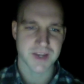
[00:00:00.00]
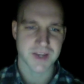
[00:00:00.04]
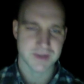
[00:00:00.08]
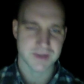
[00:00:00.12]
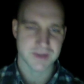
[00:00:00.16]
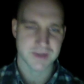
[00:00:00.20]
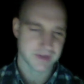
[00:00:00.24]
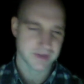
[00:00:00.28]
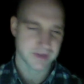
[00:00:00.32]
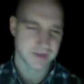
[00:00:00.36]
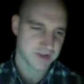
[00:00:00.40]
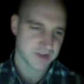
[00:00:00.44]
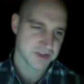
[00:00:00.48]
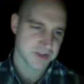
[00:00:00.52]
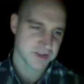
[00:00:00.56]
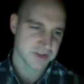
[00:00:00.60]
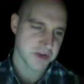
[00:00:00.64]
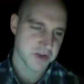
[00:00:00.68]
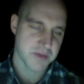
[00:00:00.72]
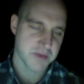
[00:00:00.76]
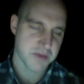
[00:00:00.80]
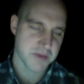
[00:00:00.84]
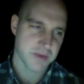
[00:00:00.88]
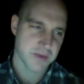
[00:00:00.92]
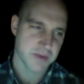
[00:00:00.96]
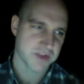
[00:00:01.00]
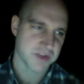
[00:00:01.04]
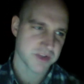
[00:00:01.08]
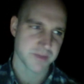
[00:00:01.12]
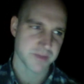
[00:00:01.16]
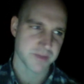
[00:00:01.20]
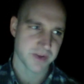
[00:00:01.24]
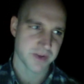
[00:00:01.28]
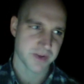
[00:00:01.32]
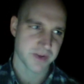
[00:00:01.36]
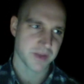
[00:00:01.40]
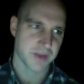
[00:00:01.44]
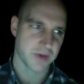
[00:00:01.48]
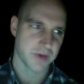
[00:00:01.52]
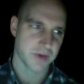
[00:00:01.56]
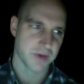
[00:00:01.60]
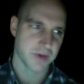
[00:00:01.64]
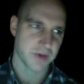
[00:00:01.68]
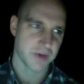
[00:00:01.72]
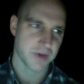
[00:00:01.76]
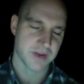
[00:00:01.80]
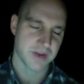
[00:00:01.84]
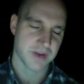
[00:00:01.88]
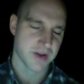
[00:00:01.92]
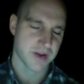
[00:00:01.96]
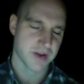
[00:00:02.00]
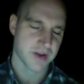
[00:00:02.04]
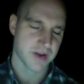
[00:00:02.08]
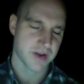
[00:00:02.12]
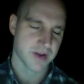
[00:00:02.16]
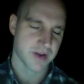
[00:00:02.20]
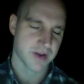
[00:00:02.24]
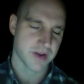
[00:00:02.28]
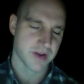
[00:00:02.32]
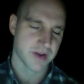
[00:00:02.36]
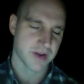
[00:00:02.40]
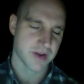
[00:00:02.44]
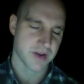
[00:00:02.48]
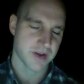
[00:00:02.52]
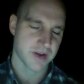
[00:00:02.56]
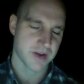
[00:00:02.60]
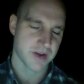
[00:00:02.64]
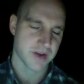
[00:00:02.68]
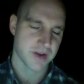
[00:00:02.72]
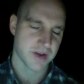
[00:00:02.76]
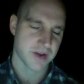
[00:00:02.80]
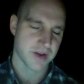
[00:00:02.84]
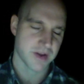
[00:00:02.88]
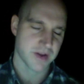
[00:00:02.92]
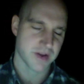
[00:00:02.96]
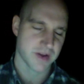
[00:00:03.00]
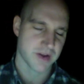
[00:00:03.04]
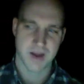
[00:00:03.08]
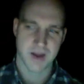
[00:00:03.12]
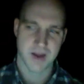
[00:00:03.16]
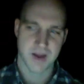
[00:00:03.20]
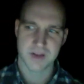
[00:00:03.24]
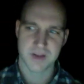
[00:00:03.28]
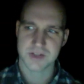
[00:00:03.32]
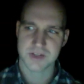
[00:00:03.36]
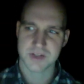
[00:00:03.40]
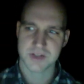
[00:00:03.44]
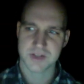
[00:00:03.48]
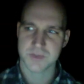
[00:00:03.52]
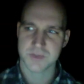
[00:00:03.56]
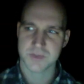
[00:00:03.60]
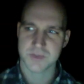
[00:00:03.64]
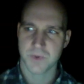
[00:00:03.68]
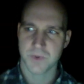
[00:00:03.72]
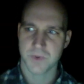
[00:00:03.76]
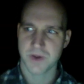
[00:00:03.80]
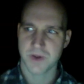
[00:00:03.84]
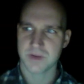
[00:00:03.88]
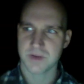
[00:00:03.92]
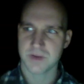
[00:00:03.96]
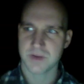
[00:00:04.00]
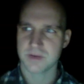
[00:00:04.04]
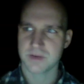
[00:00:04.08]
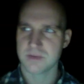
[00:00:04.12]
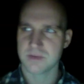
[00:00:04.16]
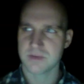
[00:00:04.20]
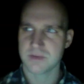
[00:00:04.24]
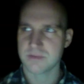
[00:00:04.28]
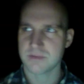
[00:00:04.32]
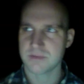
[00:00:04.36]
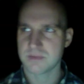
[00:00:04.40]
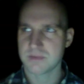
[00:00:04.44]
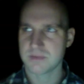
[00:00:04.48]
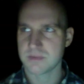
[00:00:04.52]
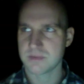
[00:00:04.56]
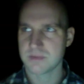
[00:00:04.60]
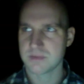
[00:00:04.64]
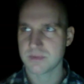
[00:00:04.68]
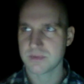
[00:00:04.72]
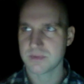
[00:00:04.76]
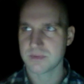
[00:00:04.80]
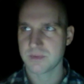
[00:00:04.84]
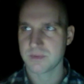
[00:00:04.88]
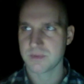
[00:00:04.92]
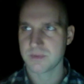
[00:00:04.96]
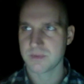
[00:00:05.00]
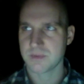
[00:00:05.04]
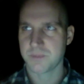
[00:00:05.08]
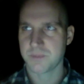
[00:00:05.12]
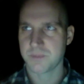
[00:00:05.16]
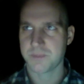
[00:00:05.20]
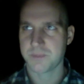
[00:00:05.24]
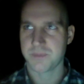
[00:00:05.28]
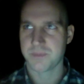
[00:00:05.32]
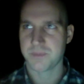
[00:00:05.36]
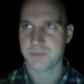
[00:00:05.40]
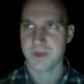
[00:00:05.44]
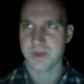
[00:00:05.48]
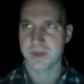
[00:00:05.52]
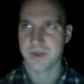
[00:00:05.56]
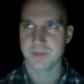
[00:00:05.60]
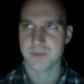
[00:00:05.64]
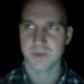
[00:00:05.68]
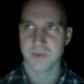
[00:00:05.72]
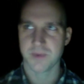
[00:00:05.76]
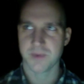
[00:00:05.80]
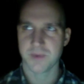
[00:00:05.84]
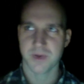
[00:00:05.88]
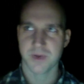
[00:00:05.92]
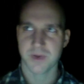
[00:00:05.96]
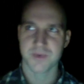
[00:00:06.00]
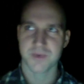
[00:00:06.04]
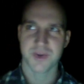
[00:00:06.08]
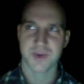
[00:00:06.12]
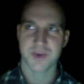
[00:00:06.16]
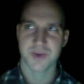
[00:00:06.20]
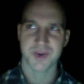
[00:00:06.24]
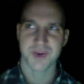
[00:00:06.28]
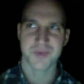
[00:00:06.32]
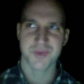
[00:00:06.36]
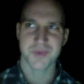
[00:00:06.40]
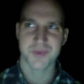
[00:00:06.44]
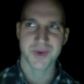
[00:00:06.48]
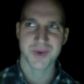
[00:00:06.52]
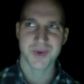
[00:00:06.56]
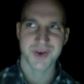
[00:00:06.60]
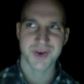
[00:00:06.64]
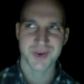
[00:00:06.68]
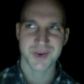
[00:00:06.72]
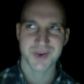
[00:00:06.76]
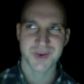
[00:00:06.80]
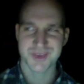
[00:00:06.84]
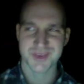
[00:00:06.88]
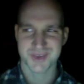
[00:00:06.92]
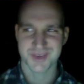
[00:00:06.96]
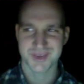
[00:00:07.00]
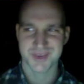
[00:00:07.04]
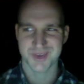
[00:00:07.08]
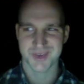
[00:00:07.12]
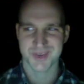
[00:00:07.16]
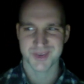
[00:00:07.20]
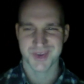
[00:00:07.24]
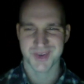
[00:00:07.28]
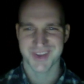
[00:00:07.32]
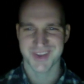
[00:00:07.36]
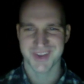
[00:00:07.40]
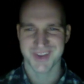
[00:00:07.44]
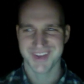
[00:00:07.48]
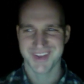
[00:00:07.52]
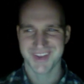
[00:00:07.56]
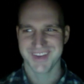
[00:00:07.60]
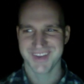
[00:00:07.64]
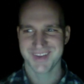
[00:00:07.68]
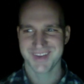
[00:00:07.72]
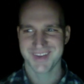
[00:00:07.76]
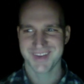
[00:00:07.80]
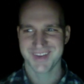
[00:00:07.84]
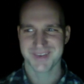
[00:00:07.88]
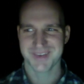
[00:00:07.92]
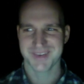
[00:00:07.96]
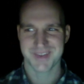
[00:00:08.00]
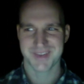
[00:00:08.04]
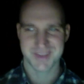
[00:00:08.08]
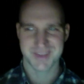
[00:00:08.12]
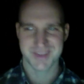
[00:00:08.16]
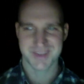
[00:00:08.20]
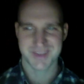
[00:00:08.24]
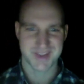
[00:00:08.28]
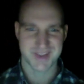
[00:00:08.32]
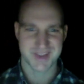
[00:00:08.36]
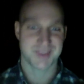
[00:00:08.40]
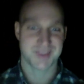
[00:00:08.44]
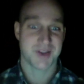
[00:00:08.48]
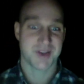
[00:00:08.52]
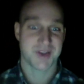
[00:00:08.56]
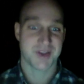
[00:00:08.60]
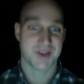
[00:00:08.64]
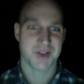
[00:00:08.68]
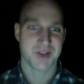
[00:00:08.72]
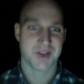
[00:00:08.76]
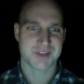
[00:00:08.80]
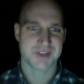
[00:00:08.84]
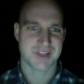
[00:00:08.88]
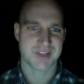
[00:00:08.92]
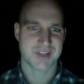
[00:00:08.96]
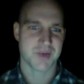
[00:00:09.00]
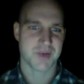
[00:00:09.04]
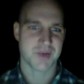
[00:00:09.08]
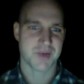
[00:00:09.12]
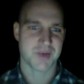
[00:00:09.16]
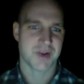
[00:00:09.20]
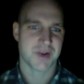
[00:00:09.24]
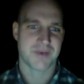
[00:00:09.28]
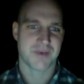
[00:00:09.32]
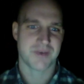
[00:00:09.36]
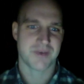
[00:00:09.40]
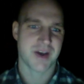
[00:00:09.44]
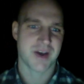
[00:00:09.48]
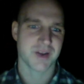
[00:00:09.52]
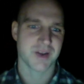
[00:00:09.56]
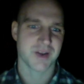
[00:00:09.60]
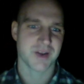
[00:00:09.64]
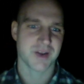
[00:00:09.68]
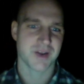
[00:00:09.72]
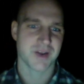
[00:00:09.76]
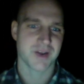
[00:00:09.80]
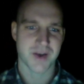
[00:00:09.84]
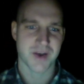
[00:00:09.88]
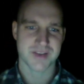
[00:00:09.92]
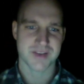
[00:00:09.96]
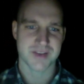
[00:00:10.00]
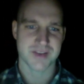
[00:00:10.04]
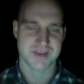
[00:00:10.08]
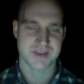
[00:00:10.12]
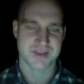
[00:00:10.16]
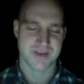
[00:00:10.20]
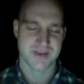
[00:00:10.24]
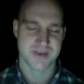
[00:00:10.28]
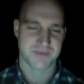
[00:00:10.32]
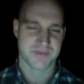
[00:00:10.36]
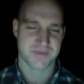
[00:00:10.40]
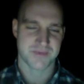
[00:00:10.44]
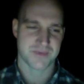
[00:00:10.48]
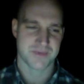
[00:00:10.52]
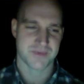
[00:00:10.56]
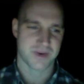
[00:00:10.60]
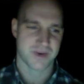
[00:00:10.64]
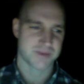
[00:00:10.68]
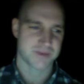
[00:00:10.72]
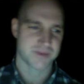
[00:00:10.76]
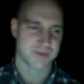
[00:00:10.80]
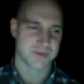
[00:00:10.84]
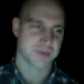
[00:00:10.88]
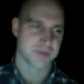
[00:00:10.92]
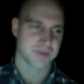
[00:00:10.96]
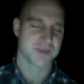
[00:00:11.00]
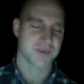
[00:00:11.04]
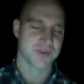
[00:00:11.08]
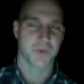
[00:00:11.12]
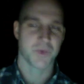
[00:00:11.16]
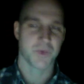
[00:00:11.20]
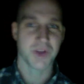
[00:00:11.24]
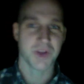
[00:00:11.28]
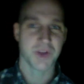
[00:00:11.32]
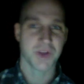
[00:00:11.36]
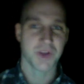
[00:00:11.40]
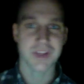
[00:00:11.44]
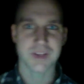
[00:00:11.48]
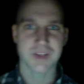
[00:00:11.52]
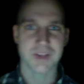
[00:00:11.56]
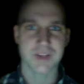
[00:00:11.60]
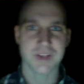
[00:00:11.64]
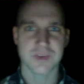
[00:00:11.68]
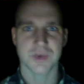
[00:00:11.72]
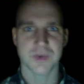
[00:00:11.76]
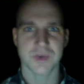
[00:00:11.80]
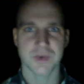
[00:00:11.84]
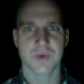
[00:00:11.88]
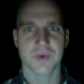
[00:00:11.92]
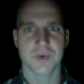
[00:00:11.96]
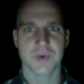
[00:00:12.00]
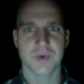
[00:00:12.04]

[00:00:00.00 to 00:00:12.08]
there's no membership or anything with it. I kind of just want people of goodwill to get knowledge that they wouldn't have had otherwise. And if someone's willing to